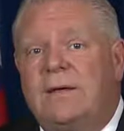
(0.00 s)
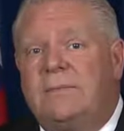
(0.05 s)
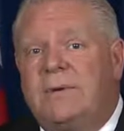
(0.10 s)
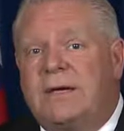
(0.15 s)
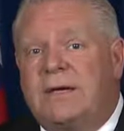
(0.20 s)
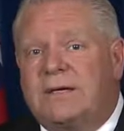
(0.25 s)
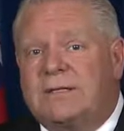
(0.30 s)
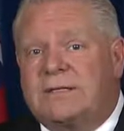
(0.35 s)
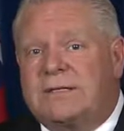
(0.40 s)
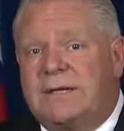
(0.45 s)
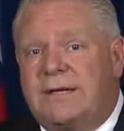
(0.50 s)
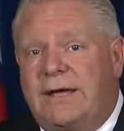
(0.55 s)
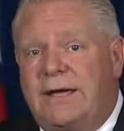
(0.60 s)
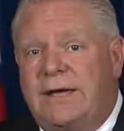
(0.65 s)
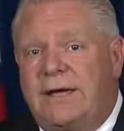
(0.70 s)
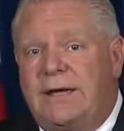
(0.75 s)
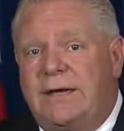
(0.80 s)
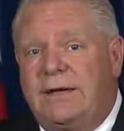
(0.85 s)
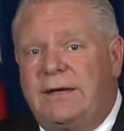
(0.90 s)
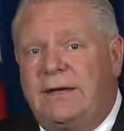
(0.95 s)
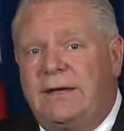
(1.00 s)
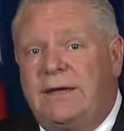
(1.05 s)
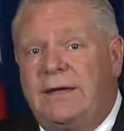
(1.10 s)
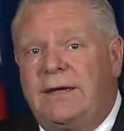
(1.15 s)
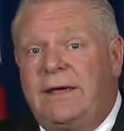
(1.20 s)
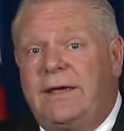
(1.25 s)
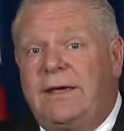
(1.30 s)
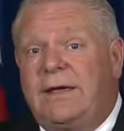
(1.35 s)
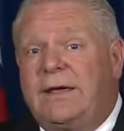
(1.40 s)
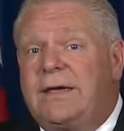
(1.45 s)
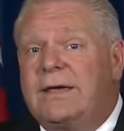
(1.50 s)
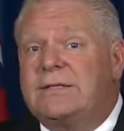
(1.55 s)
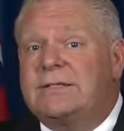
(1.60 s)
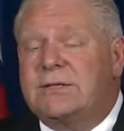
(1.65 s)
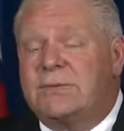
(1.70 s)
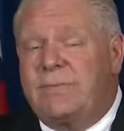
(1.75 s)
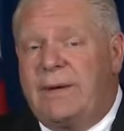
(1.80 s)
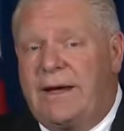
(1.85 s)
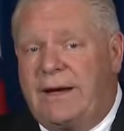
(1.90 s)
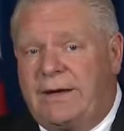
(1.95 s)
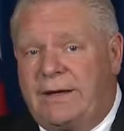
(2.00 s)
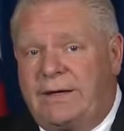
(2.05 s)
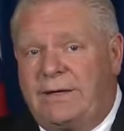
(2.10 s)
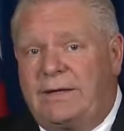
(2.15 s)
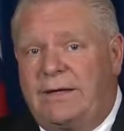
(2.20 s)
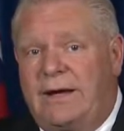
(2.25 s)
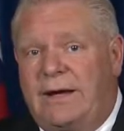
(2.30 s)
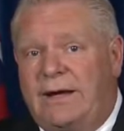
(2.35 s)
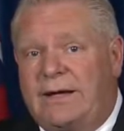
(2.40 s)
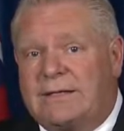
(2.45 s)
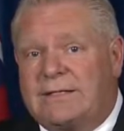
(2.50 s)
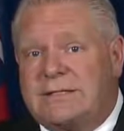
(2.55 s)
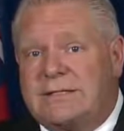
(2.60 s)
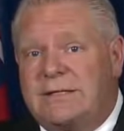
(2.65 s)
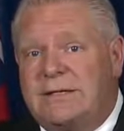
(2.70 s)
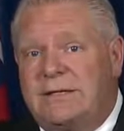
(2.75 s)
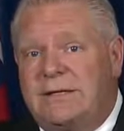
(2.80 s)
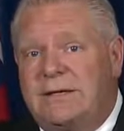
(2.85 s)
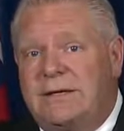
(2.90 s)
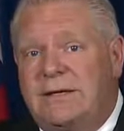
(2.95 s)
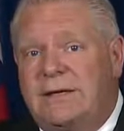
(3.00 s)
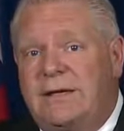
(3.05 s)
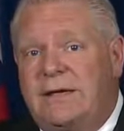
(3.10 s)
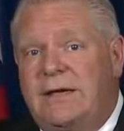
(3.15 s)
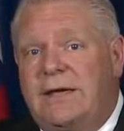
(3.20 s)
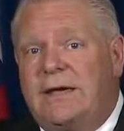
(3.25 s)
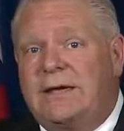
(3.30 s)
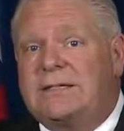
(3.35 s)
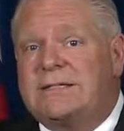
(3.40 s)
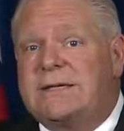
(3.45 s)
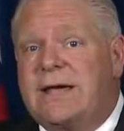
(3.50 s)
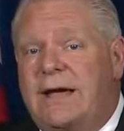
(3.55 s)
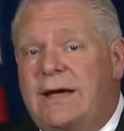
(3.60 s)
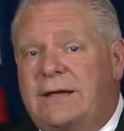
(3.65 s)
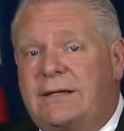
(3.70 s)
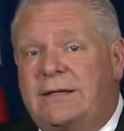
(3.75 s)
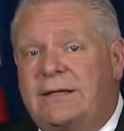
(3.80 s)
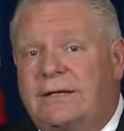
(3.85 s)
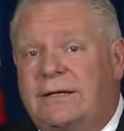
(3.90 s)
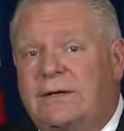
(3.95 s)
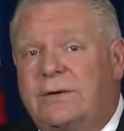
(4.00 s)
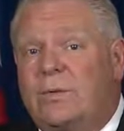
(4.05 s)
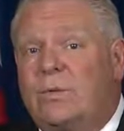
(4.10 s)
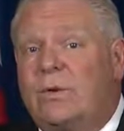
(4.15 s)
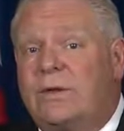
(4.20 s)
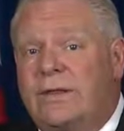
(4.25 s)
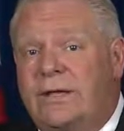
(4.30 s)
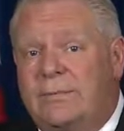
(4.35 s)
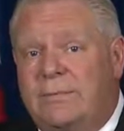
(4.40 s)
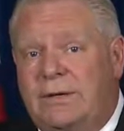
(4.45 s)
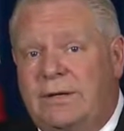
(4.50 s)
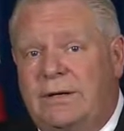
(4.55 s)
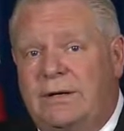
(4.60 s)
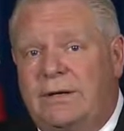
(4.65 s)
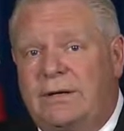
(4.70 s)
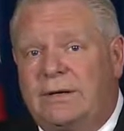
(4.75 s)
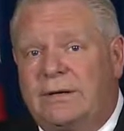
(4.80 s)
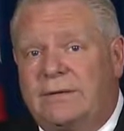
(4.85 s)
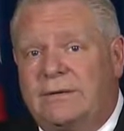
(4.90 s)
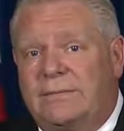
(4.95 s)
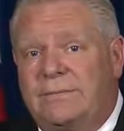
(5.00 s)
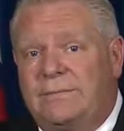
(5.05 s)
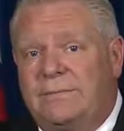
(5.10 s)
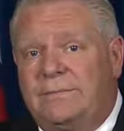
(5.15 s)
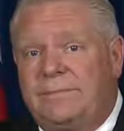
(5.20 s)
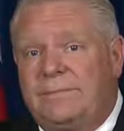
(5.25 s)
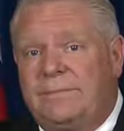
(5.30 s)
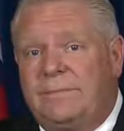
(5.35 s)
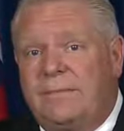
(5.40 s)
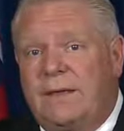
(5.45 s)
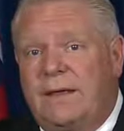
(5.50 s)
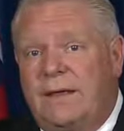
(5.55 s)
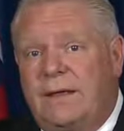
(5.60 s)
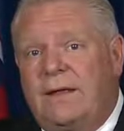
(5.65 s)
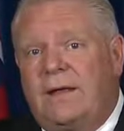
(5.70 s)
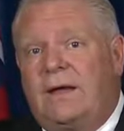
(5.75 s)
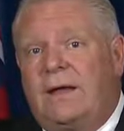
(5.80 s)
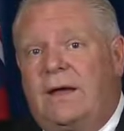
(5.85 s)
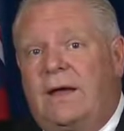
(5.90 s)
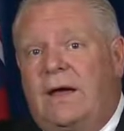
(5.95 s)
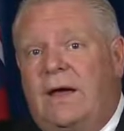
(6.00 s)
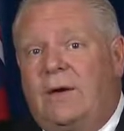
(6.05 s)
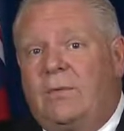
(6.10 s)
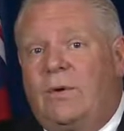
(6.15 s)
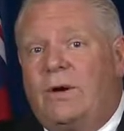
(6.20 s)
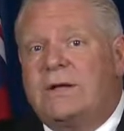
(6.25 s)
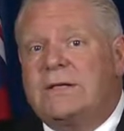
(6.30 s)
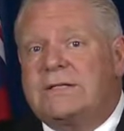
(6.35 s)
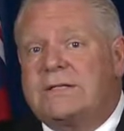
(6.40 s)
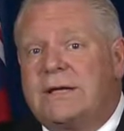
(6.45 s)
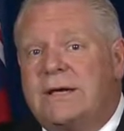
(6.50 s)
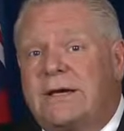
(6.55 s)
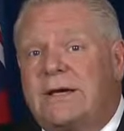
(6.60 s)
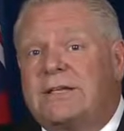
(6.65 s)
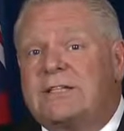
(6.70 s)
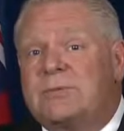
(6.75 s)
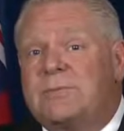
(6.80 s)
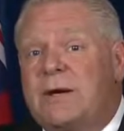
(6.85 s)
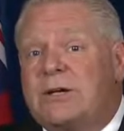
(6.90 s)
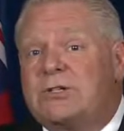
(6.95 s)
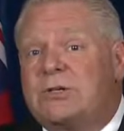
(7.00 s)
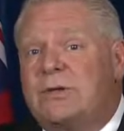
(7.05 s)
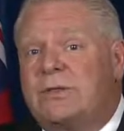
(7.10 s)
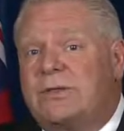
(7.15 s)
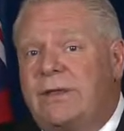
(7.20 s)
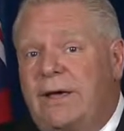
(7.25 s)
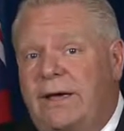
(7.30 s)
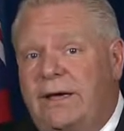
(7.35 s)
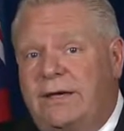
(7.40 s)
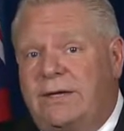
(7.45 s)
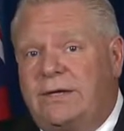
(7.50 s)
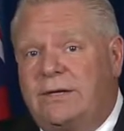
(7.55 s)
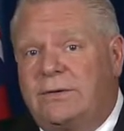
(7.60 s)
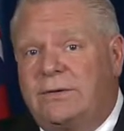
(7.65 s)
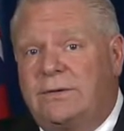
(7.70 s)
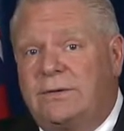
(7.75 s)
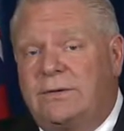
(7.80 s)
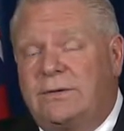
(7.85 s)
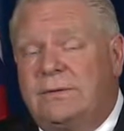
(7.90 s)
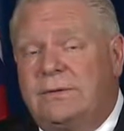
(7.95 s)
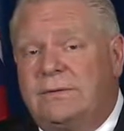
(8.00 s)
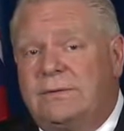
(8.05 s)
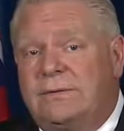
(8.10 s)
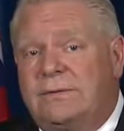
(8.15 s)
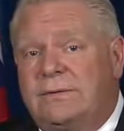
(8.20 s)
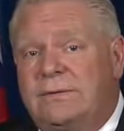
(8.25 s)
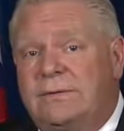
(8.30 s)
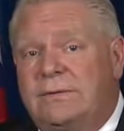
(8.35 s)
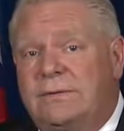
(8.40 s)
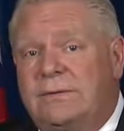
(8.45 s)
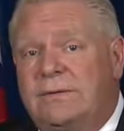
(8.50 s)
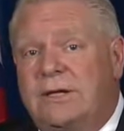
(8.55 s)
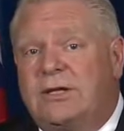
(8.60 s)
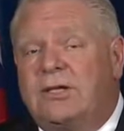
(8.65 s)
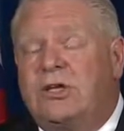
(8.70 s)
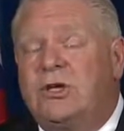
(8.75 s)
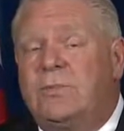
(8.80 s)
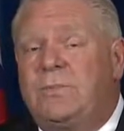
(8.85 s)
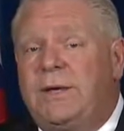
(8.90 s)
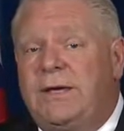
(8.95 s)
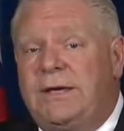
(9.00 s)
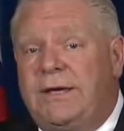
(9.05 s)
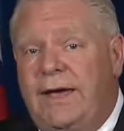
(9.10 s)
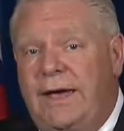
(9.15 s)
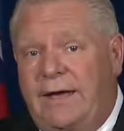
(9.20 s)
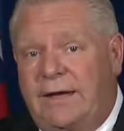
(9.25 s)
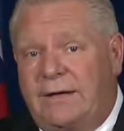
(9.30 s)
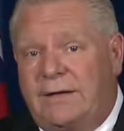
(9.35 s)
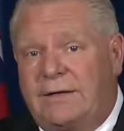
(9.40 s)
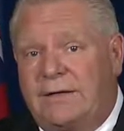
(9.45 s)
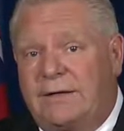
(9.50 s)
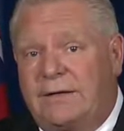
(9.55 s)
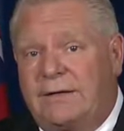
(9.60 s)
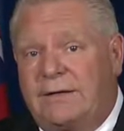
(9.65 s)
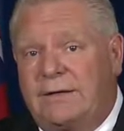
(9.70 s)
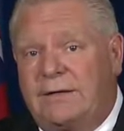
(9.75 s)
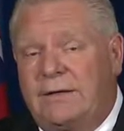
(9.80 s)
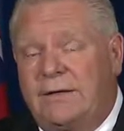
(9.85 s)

Because today, kids are back in class, exactly where they belong. I want to say a special thank you to CUPE Canada,